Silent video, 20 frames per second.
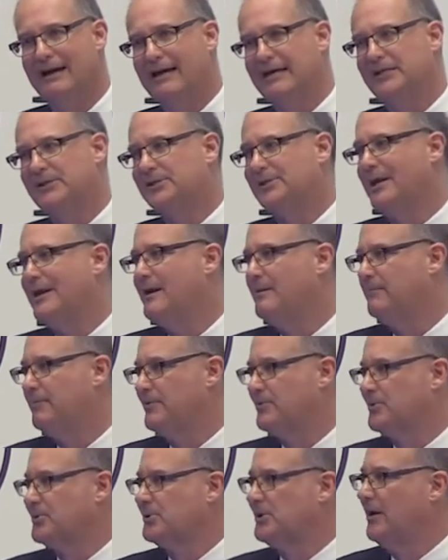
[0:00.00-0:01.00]

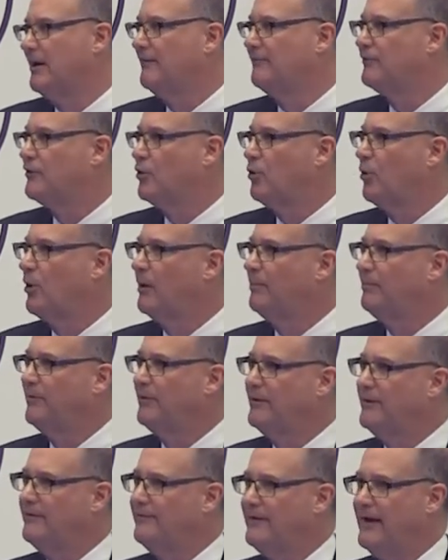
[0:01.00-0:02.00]
examples of
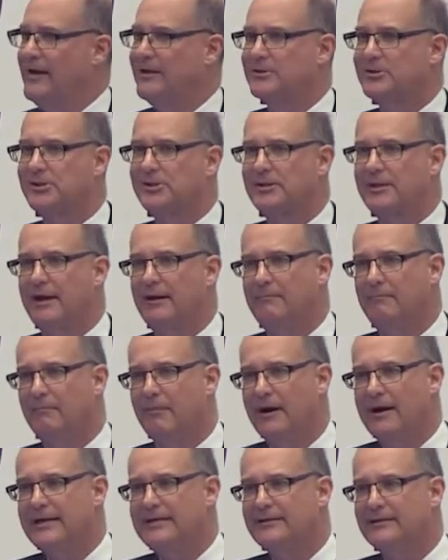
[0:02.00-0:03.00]
corporate events that
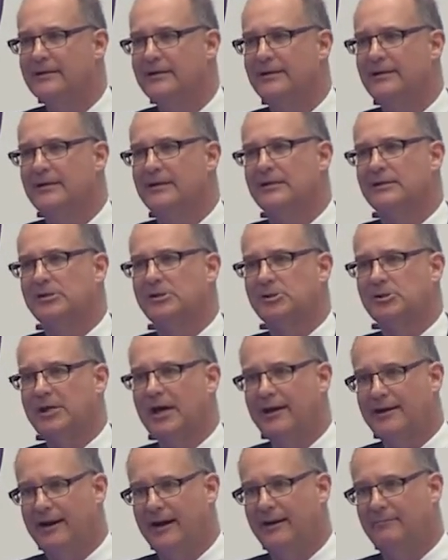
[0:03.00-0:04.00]
might
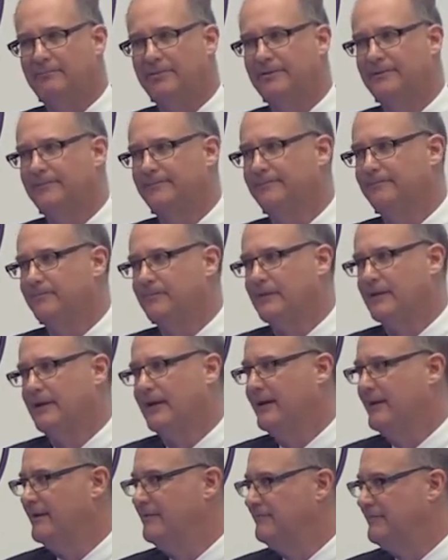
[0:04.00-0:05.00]
set up
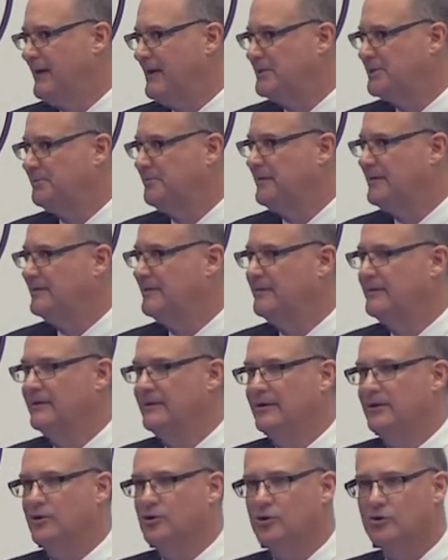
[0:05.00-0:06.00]
an investment,
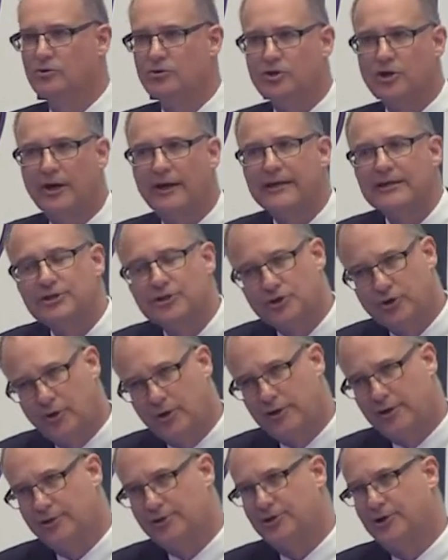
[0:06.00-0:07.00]
usually
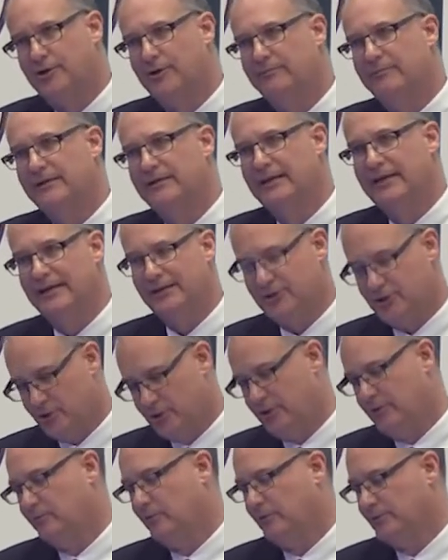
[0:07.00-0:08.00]
shorter term in
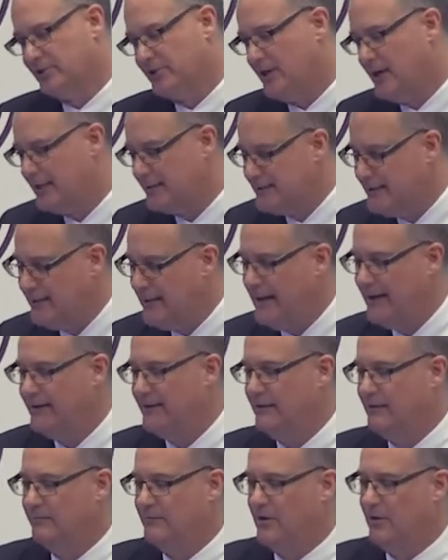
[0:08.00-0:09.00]
nature, and we'll talk to that
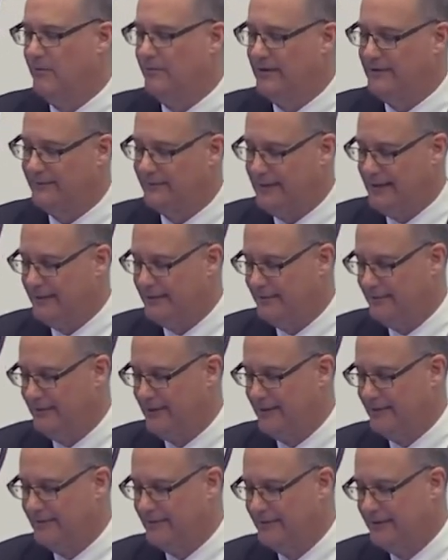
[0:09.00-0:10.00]
in a moment, that
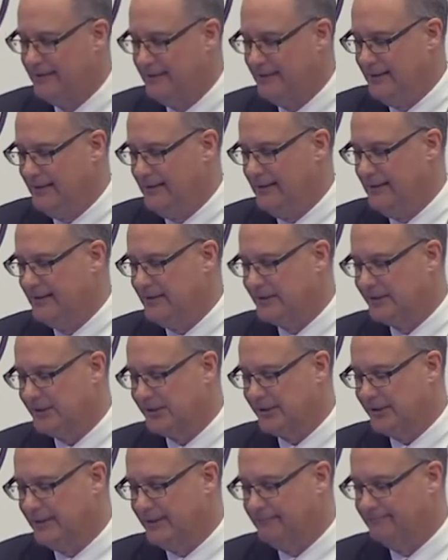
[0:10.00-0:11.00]
that
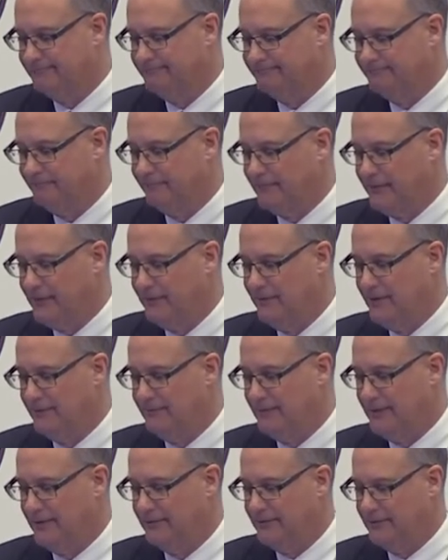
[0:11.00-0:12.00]
is um,
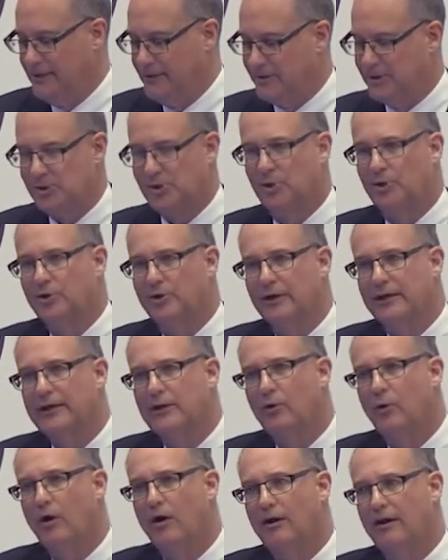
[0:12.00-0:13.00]
that, that that certainly
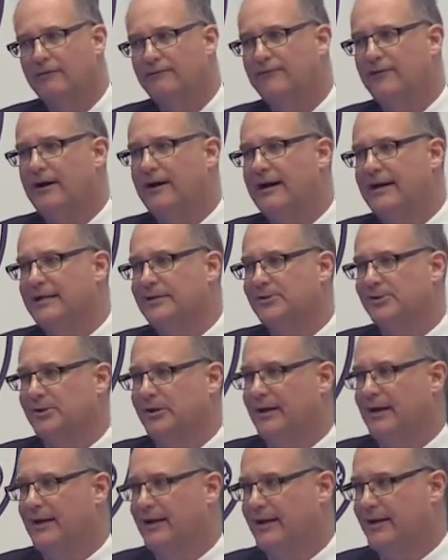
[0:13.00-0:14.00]
qualifies
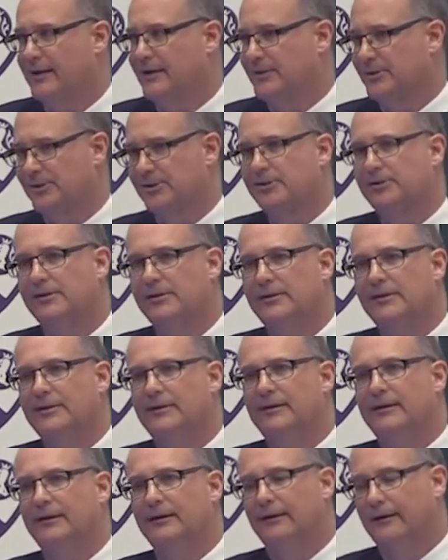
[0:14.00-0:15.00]
as
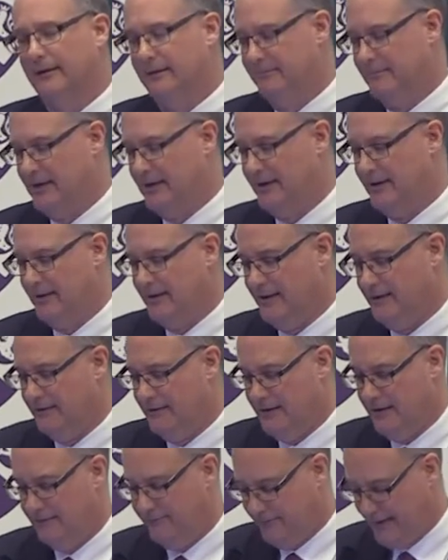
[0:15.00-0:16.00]
um, a,
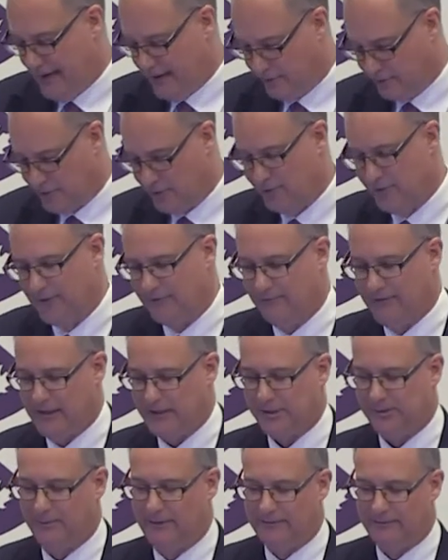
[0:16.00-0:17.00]
a value
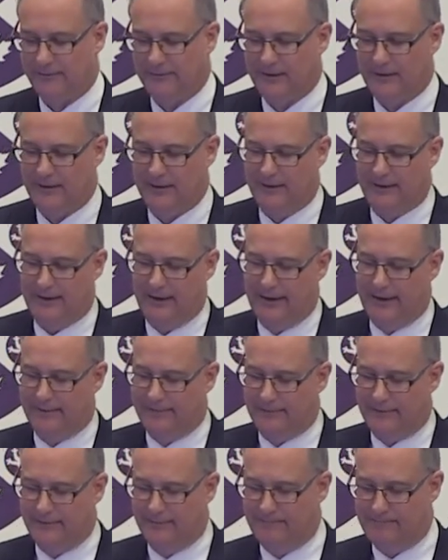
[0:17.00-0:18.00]
investment.
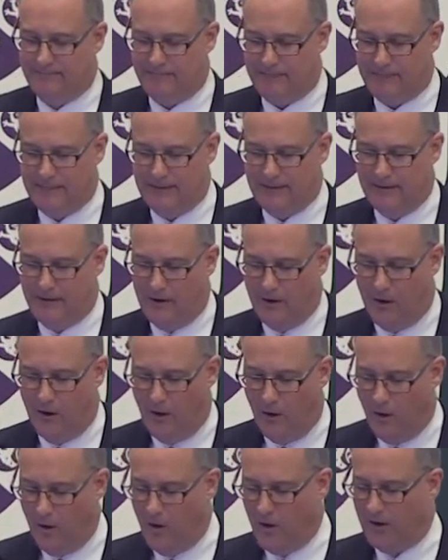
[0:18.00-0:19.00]
And
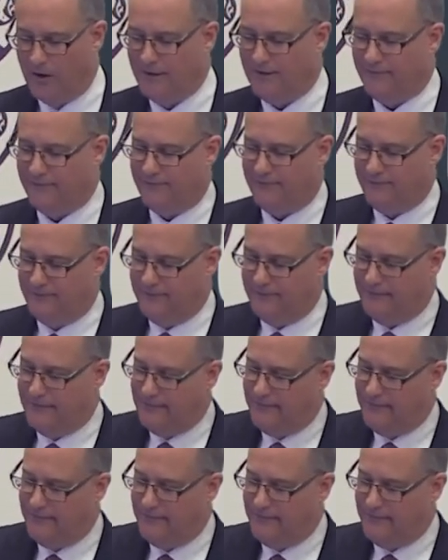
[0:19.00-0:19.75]
all of